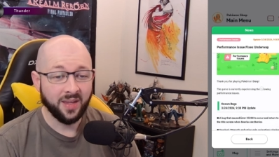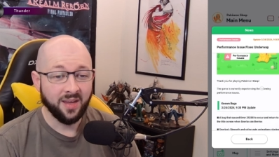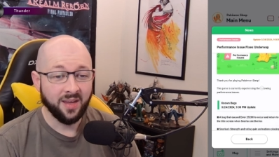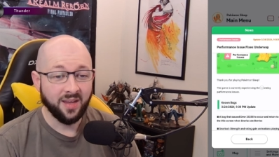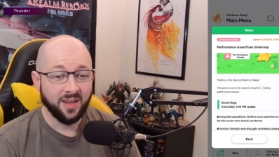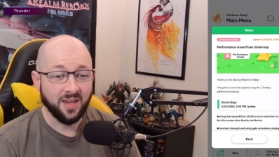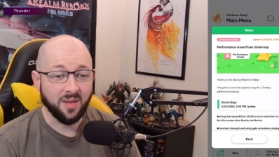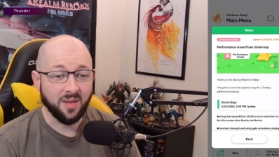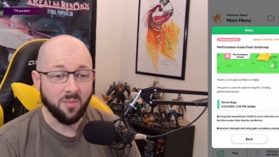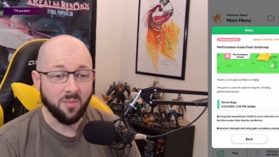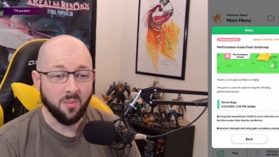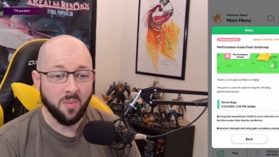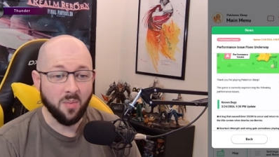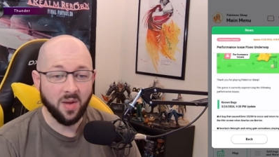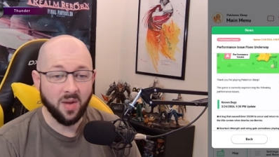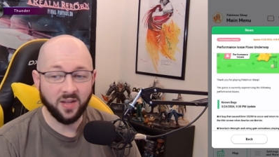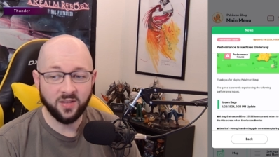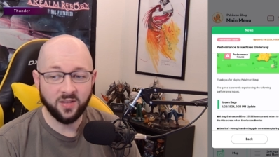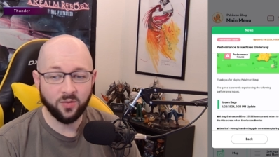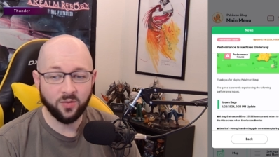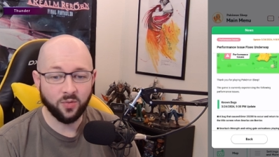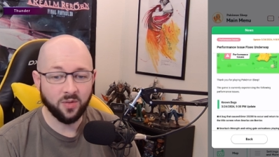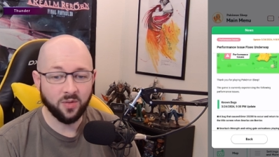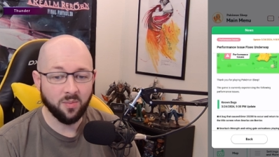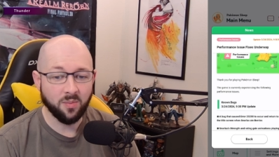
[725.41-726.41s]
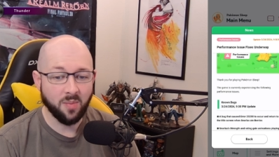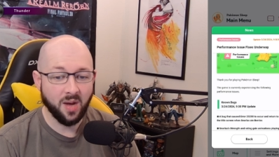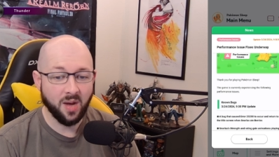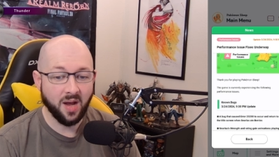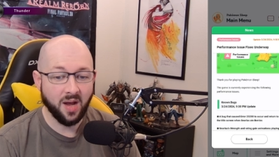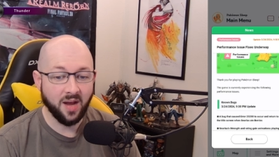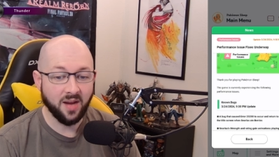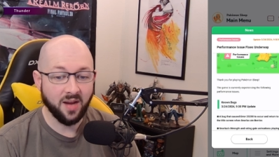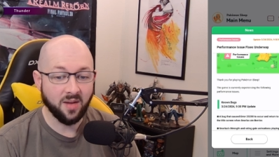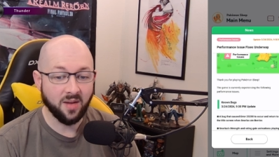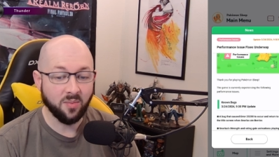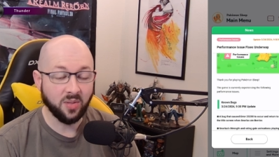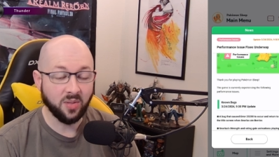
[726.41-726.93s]
It messed with
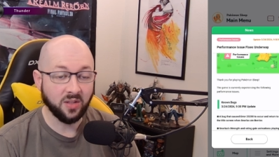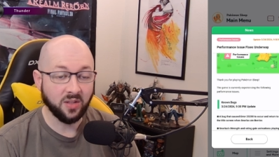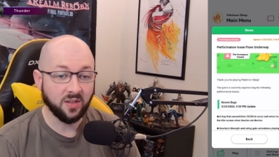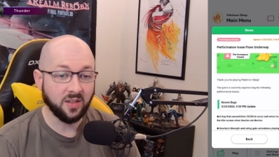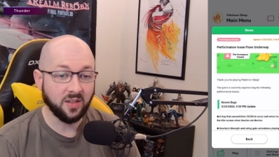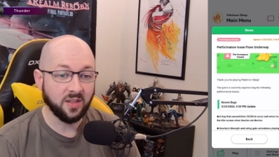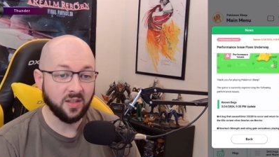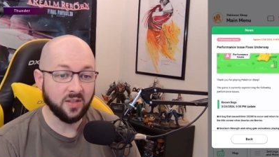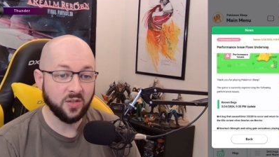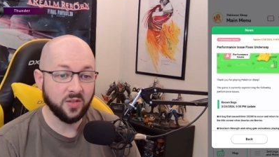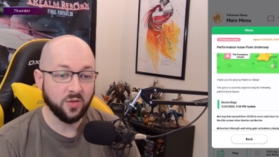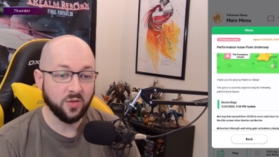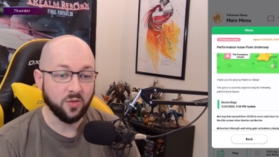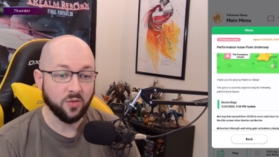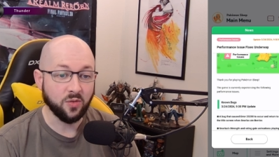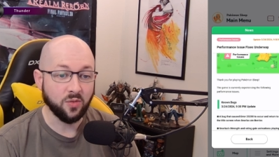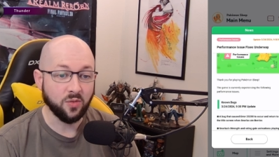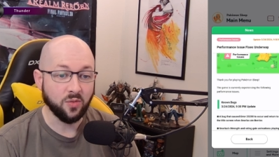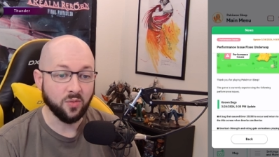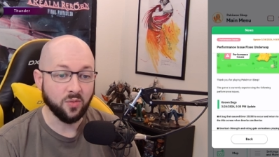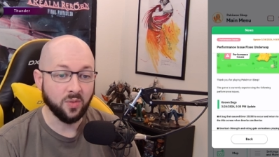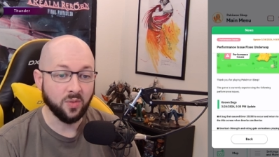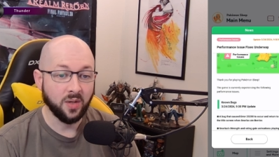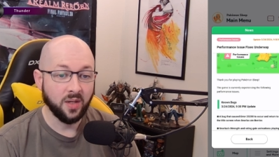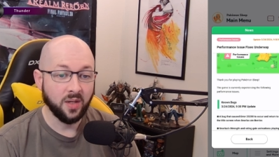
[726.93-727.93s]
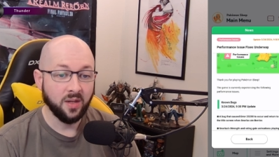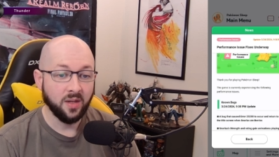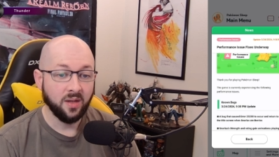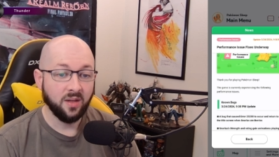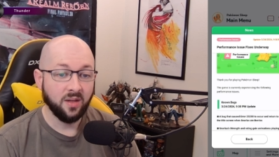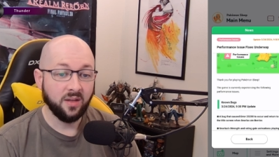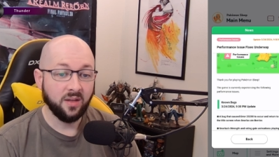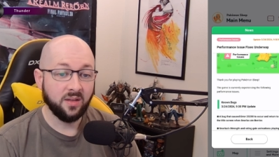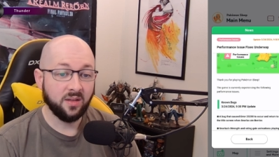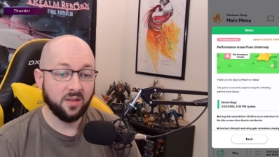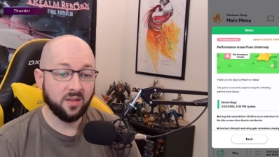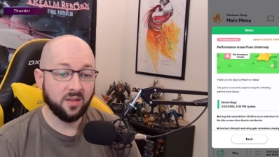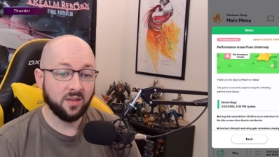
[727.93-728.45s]
my ability to
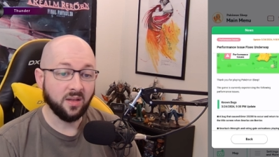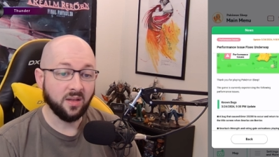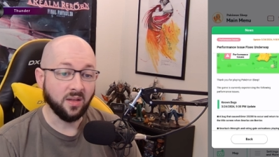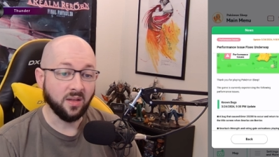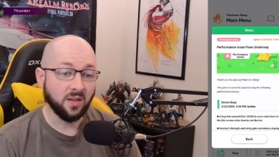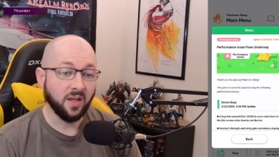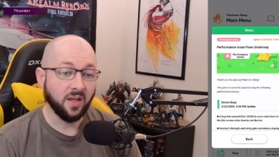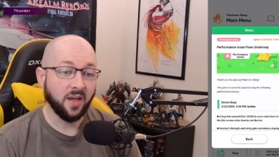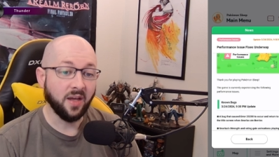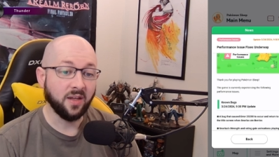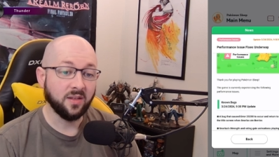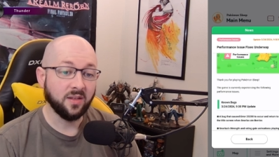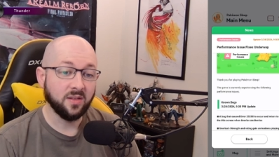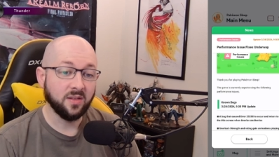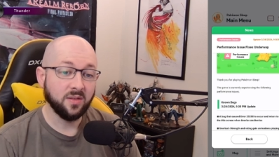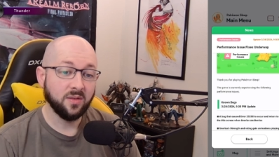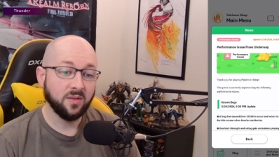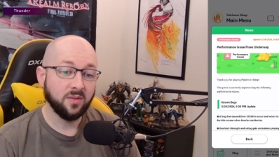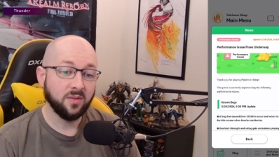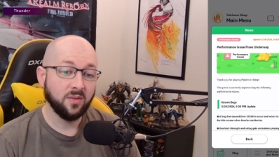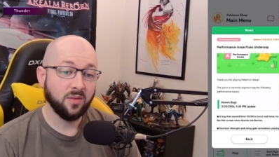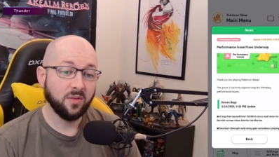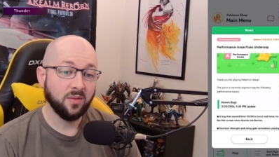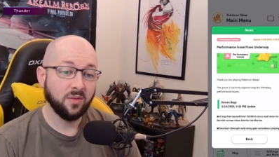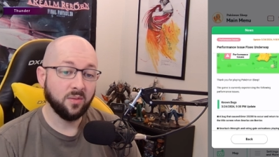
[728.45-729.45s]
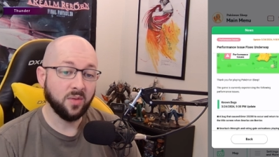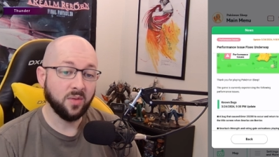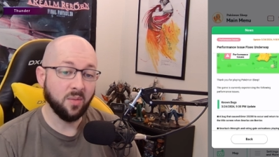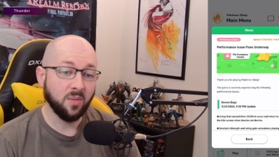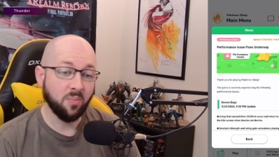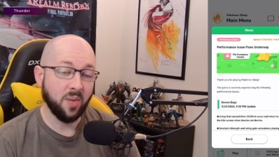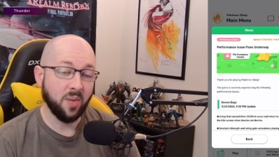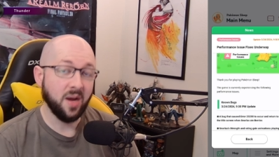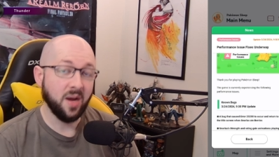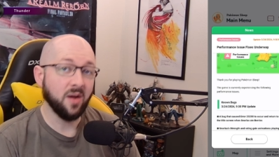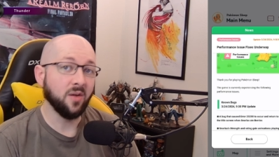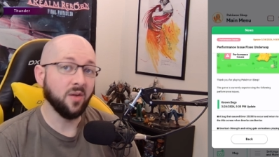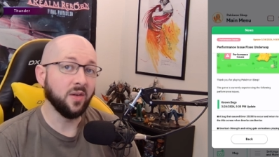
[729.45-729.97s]
collect the
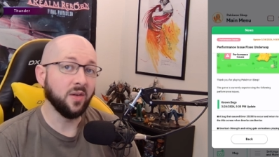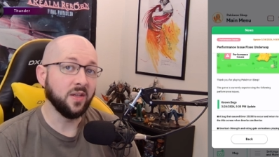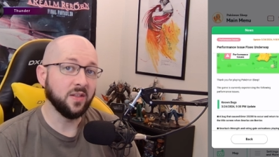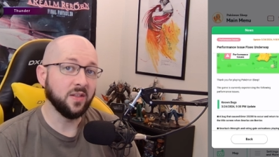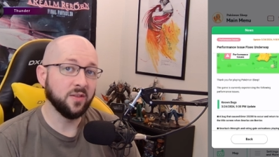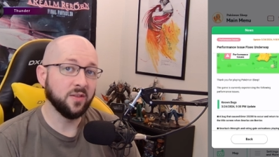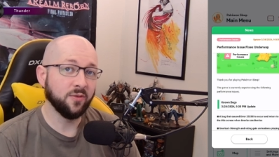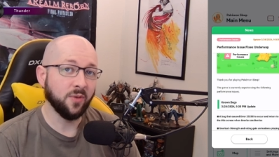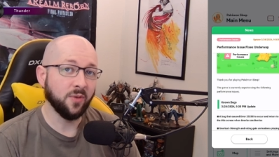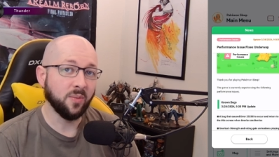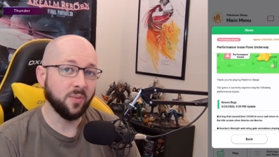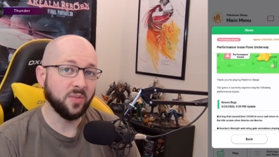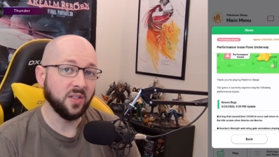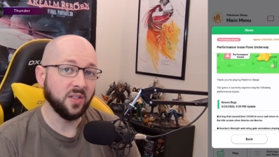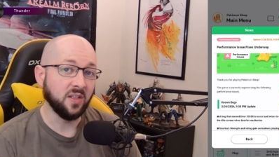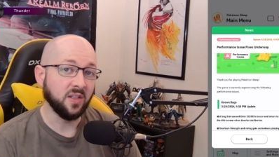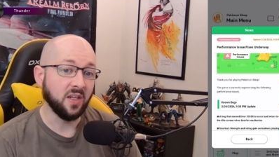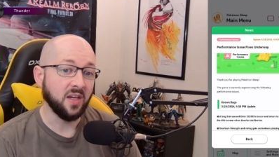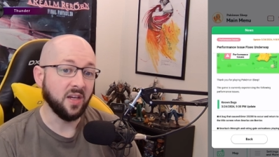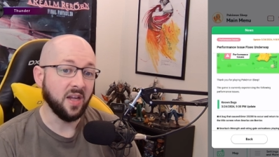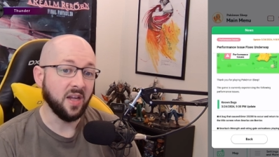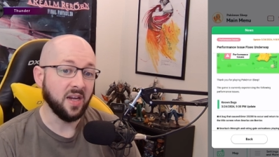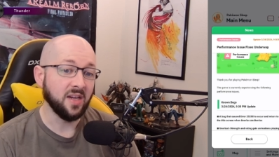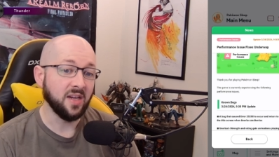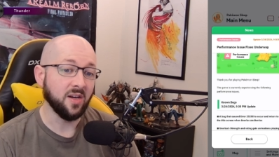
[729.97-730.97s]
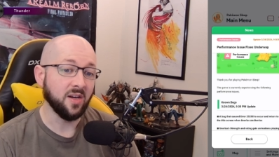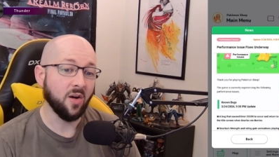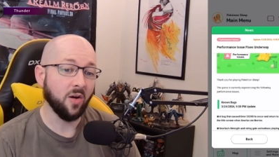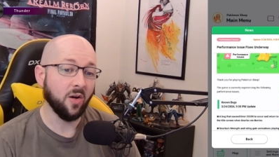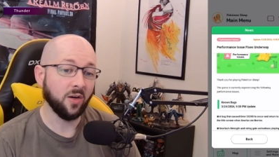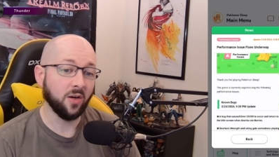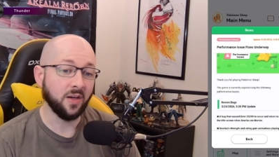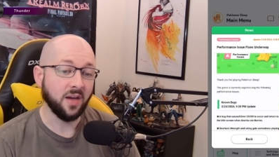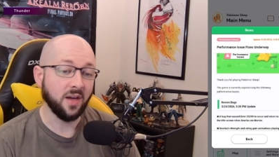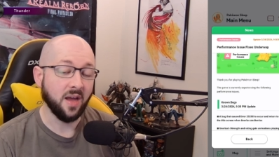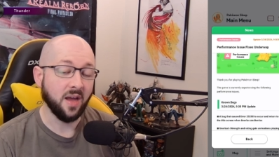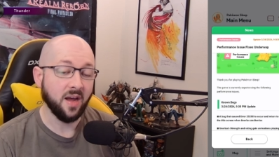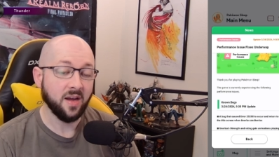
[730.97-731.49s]
berries from Dedenne and
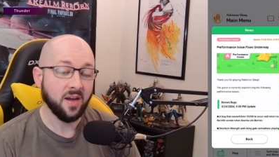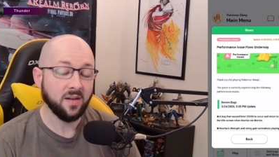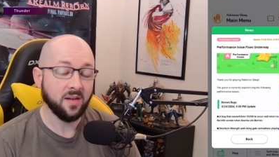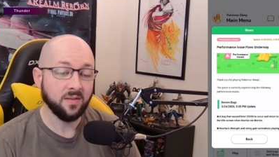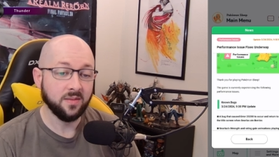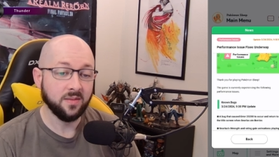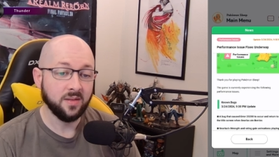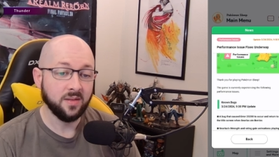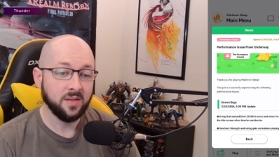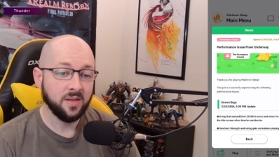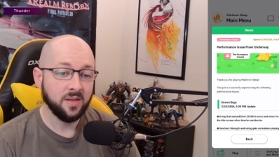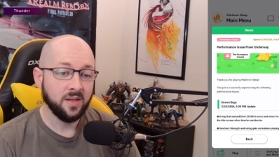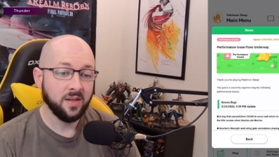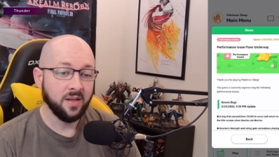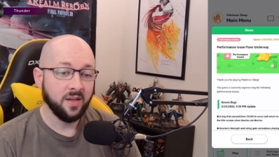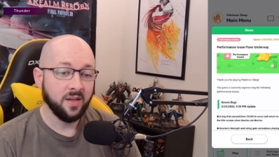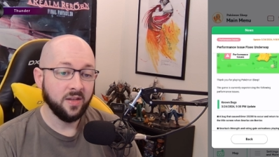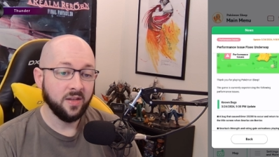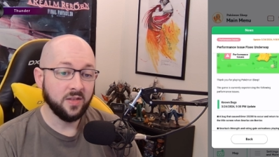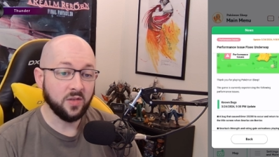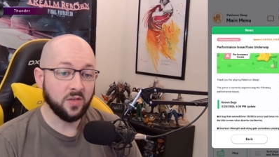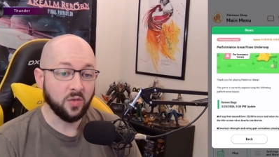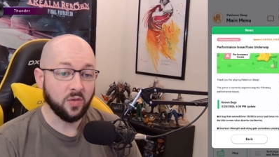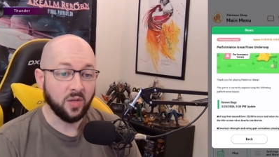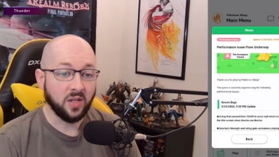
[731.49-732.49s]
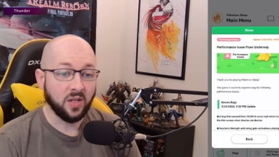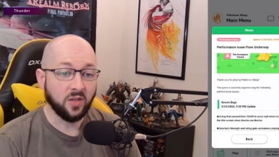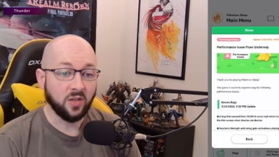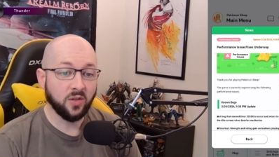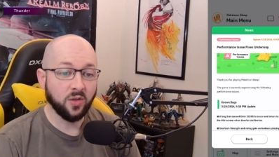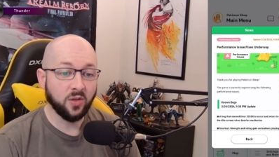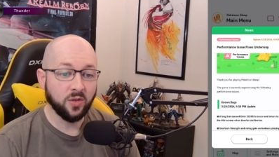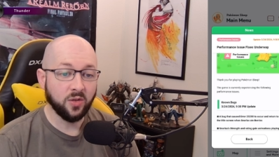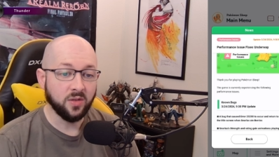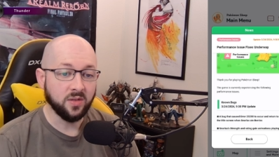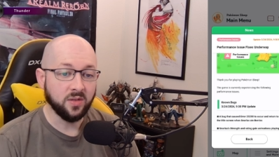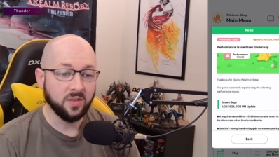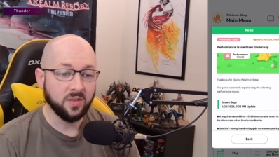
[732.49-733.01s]
Arcanine, so they
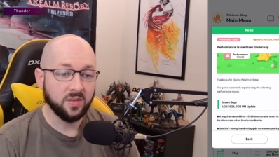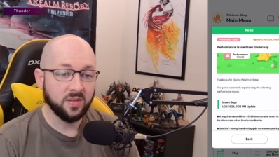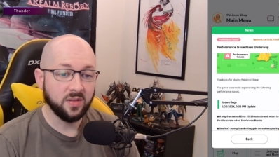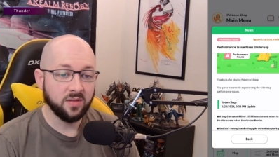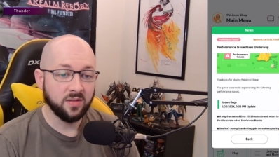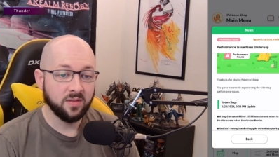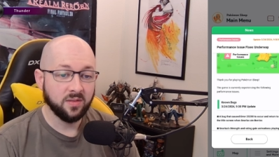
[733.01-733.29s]
couldn't